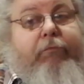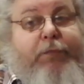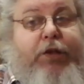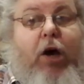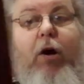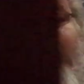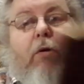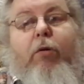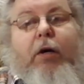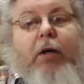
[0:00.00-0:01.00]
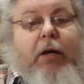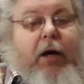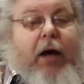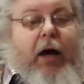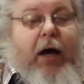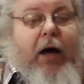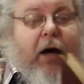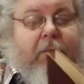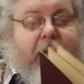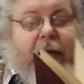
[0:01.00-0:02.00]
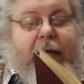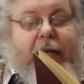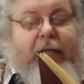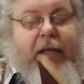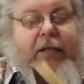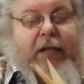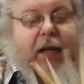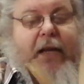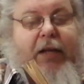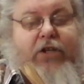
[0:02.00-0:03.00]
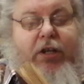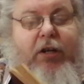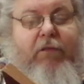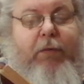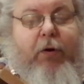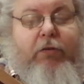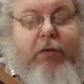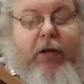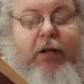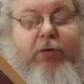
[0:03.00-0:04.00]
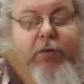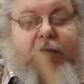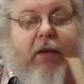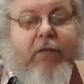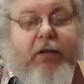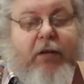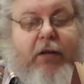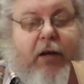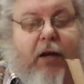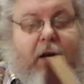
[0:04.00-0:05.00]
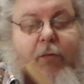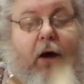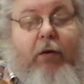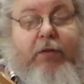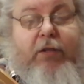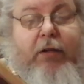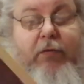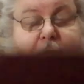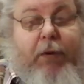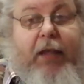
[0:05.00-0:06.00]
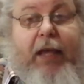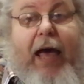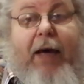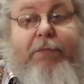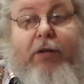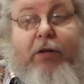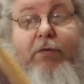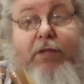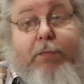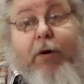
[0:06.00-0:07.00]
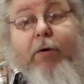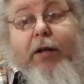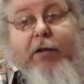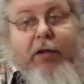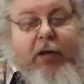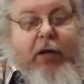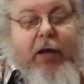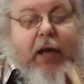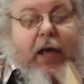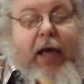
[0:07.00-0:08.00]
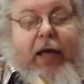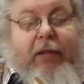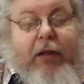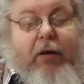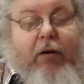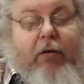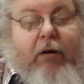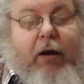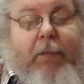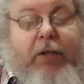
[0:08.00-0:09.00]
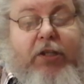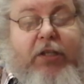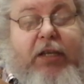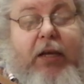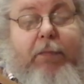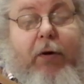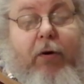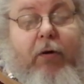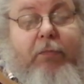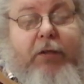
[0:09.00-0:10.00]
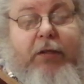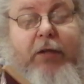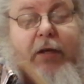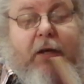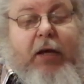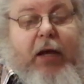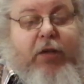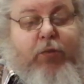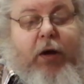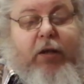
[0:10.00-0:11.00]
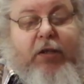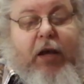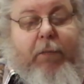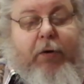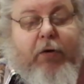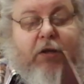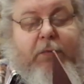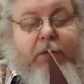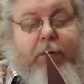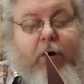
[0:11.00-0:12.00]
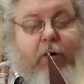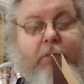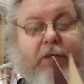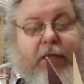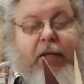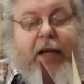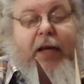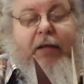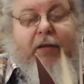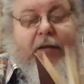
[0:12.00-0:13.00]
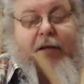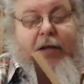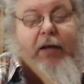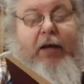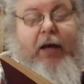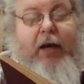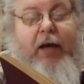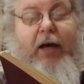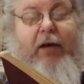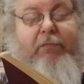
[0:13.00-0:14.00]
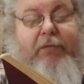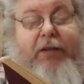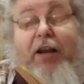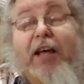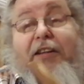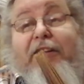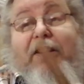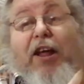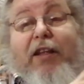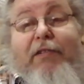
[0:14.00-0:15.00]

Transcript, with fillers: So, um, and it, it's a collection of poetry, and this was given, uh, well, it was, it was by the captain who was the poet. And there are a bunch of sea poems as well as a couple Christmas poems at the end. Um, they're not they're not